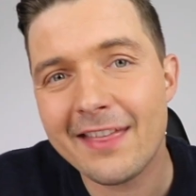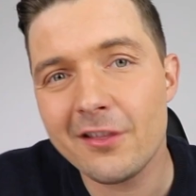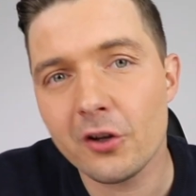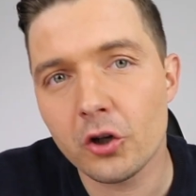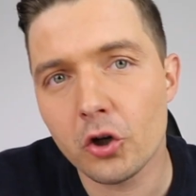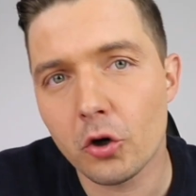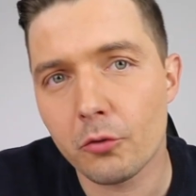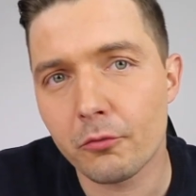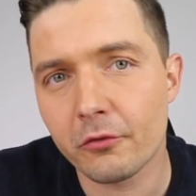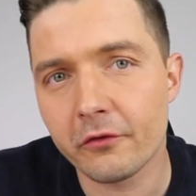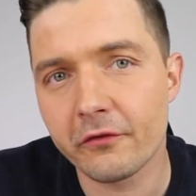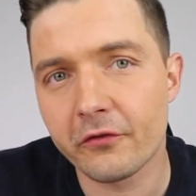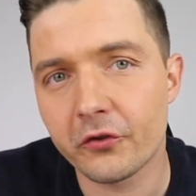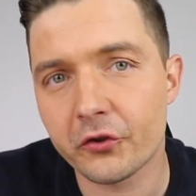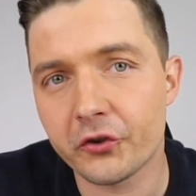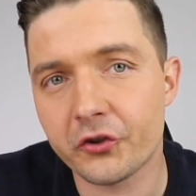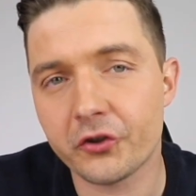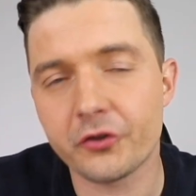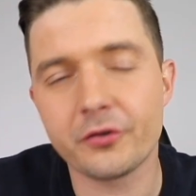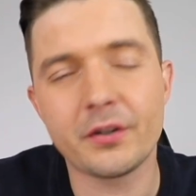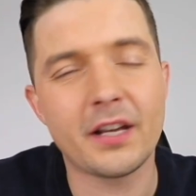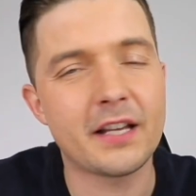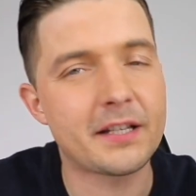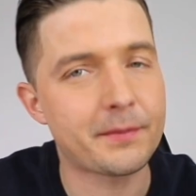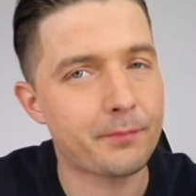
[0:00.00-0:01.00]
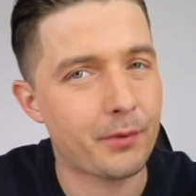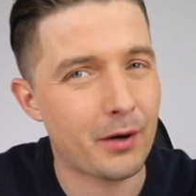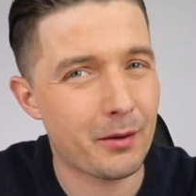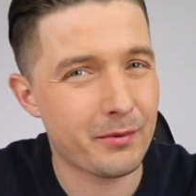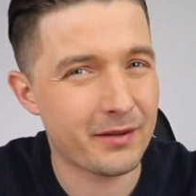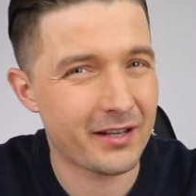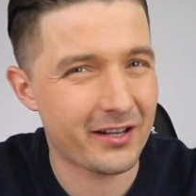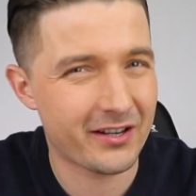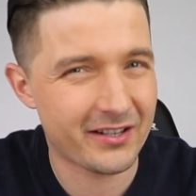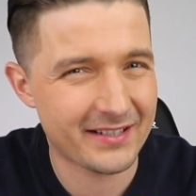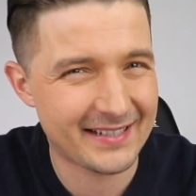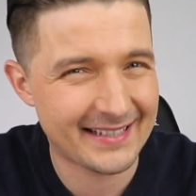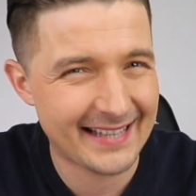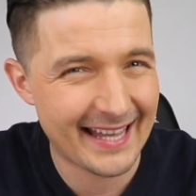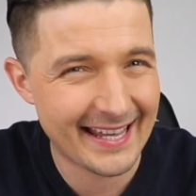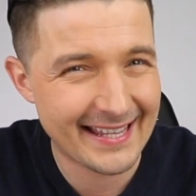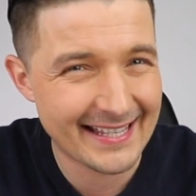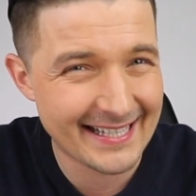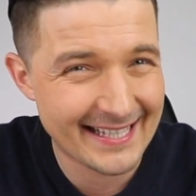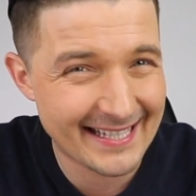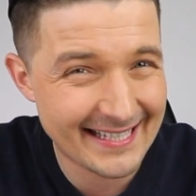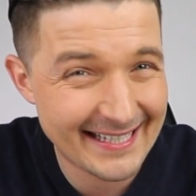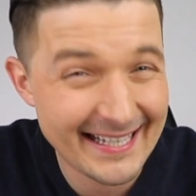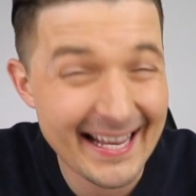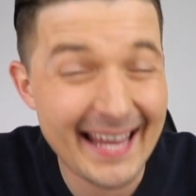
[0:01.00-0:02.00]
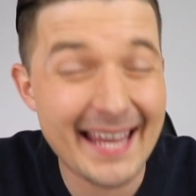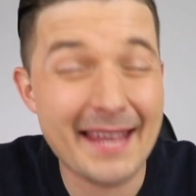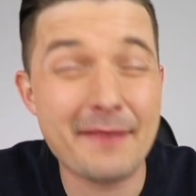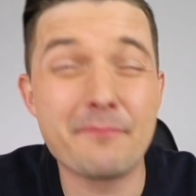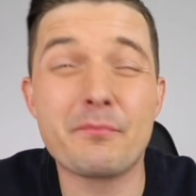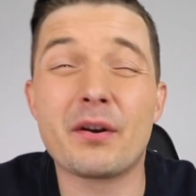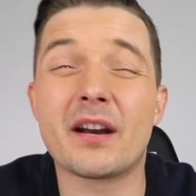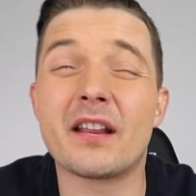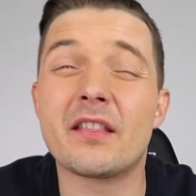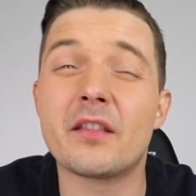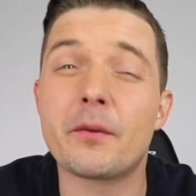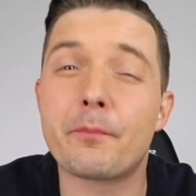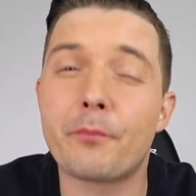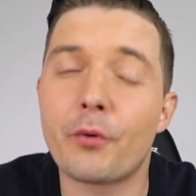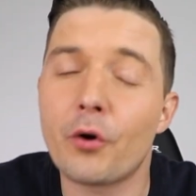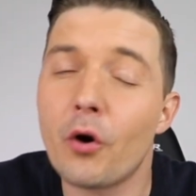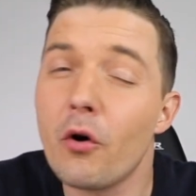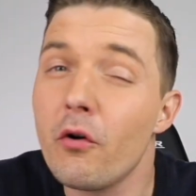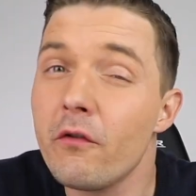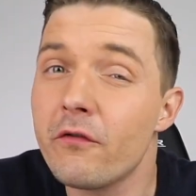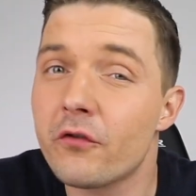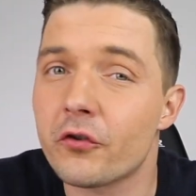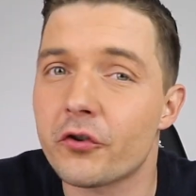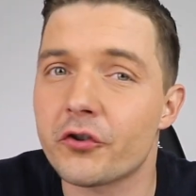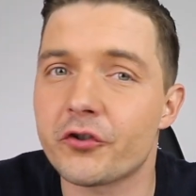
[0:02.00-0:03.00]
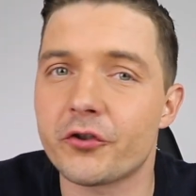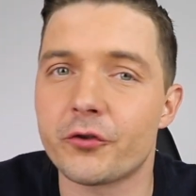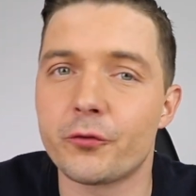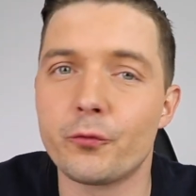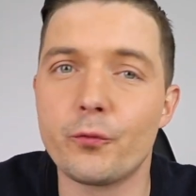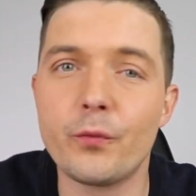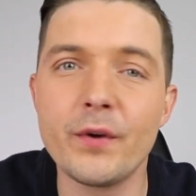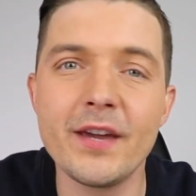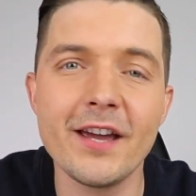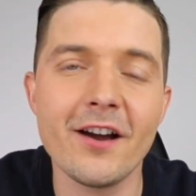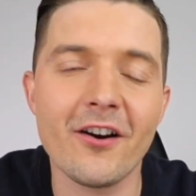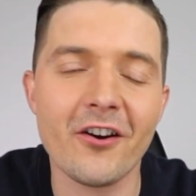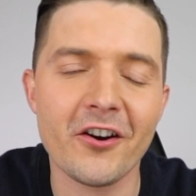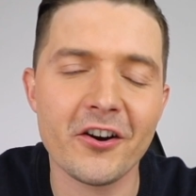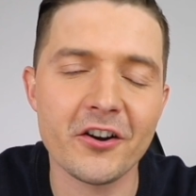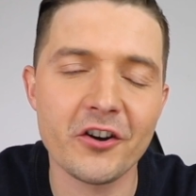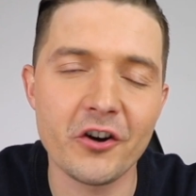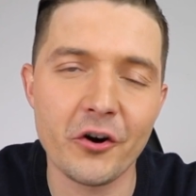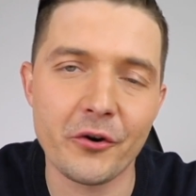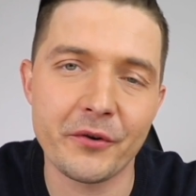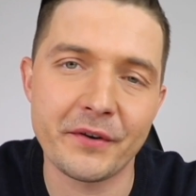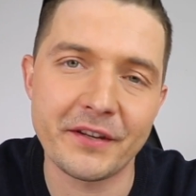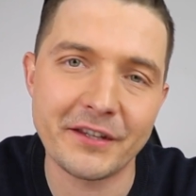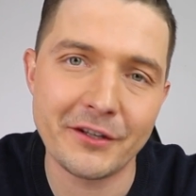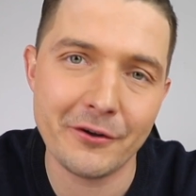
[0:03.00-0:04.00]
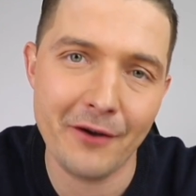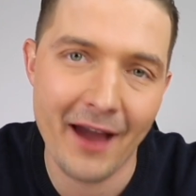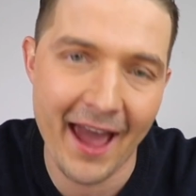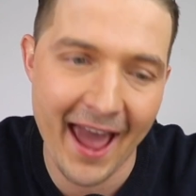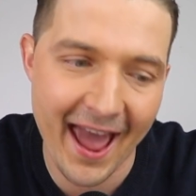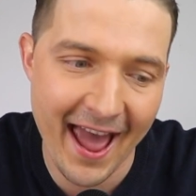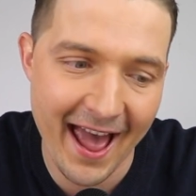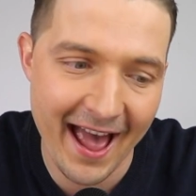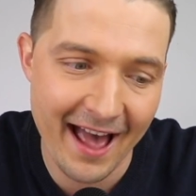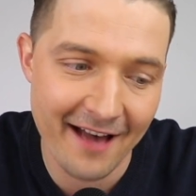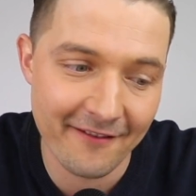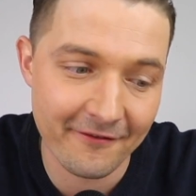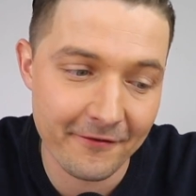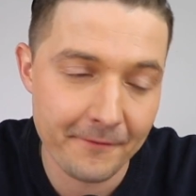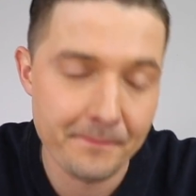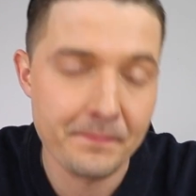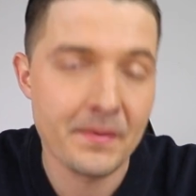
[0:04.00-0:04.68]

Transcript: the normal version, it's probably going to stay the same, but in the Pro version, we are going to have